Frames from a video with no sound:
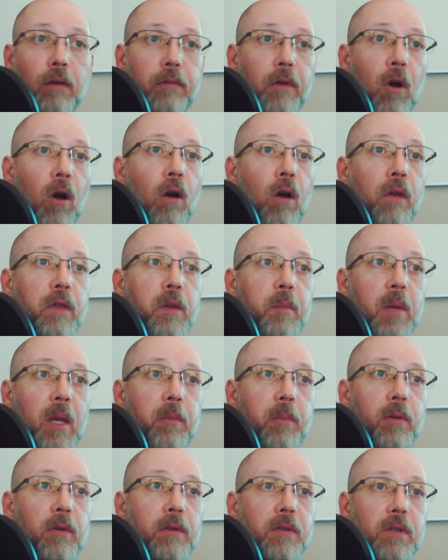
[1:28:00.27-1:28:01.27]
of all the
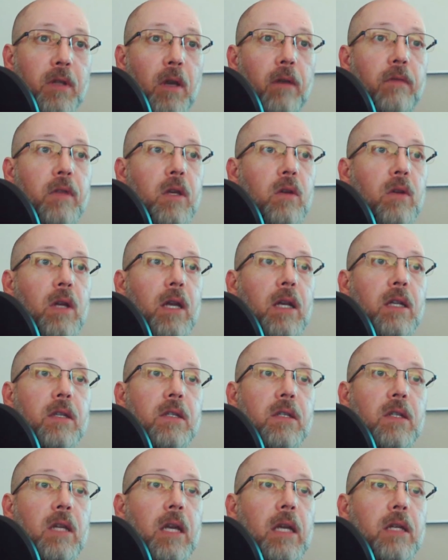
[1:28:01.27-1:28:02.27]
peoples of the
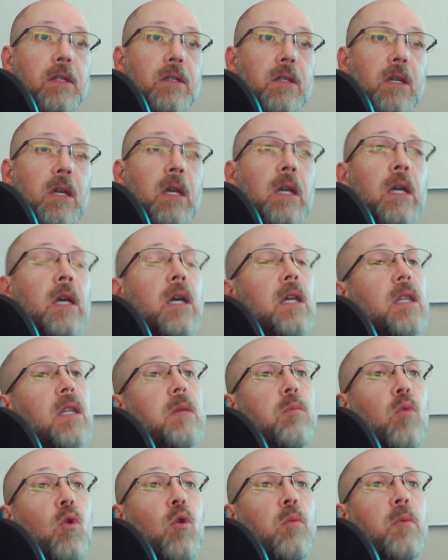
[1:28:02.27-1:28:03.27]
United States,
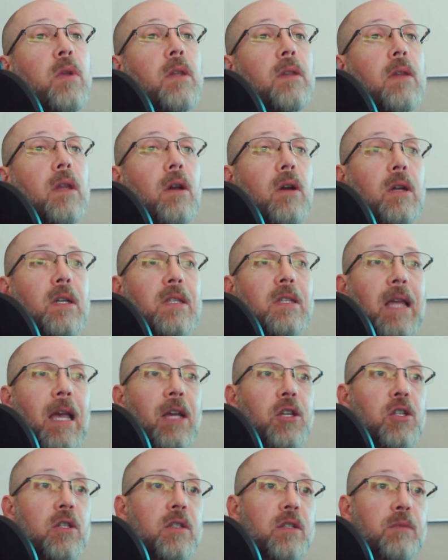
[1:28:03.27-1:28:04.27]
the moment their
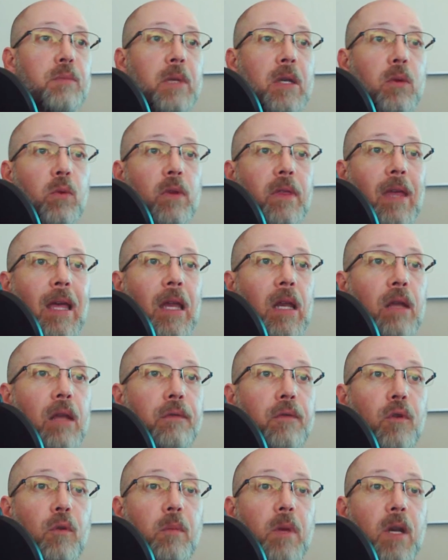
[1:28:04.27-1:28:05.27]
exactions meet with any
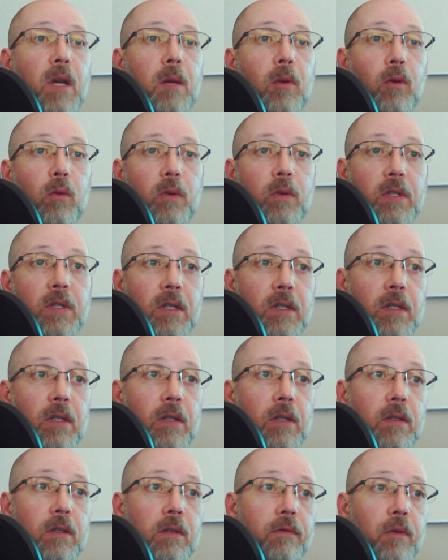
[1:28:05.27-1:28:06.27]
formidable
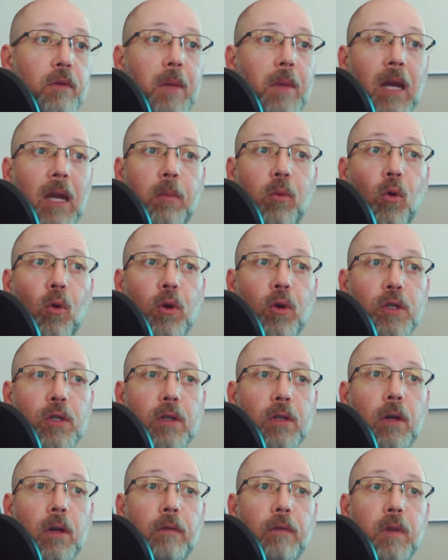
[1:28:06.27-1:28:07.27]
resistance from any
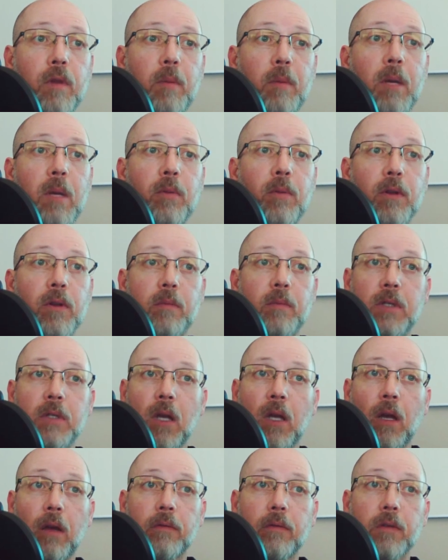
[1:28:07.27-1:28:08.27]
portion of the people
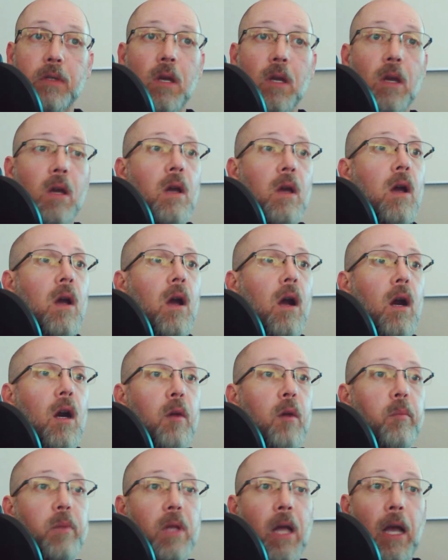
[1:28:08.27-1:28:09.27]
themselves,
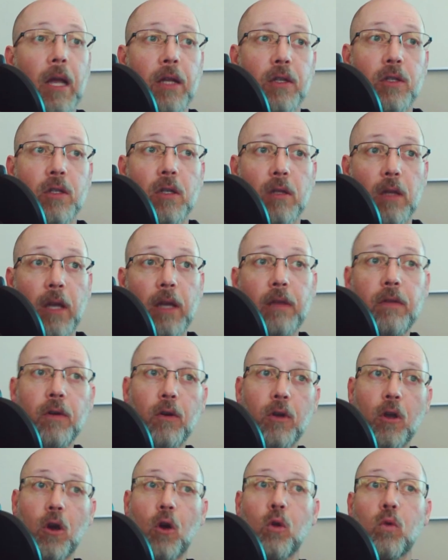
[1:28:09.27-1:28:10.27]
are obliged, like
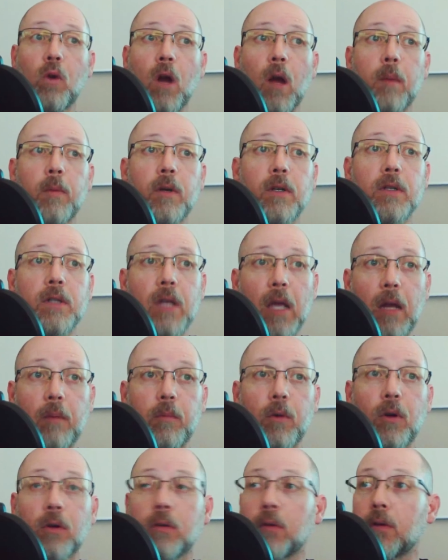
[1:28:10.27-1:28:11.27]
their co-robbers
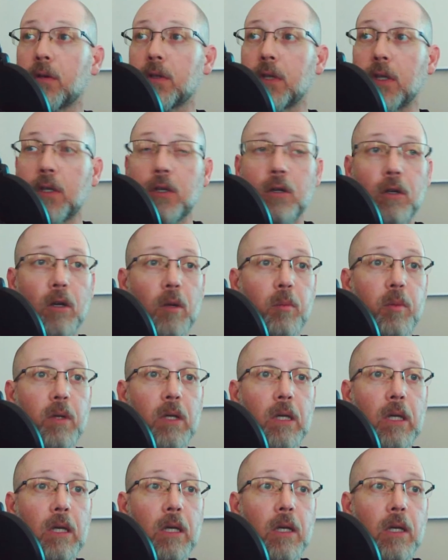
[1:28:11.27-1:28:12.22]
and murderers in Europe,